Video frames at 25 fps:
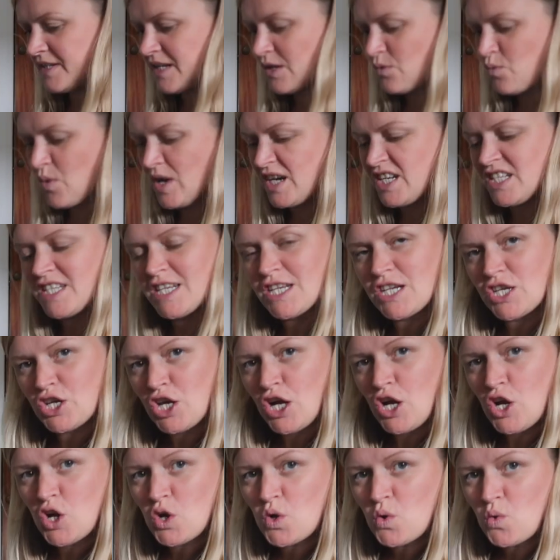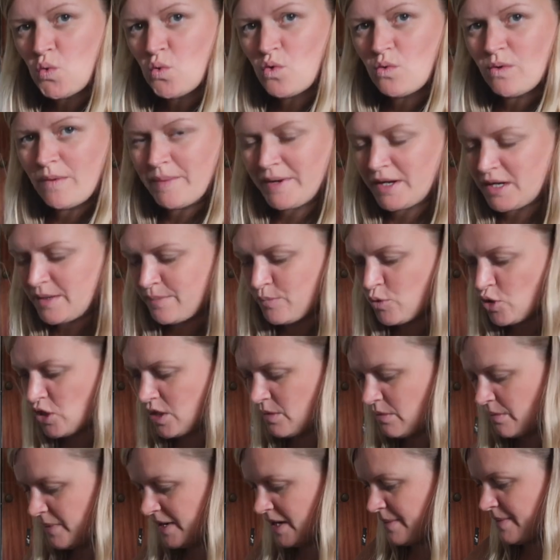It's like, where does it go, where am I going to put
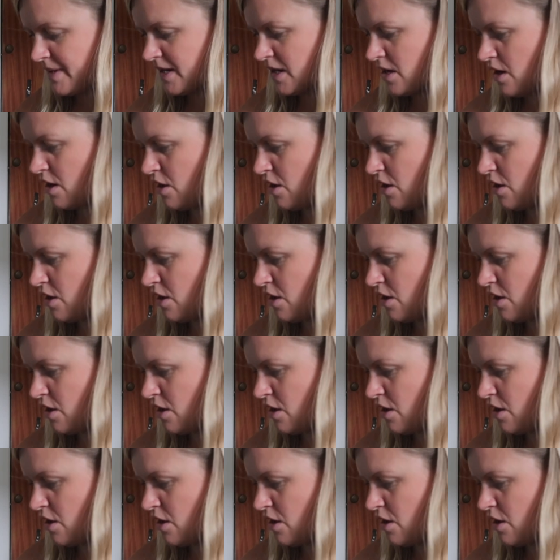it when we get back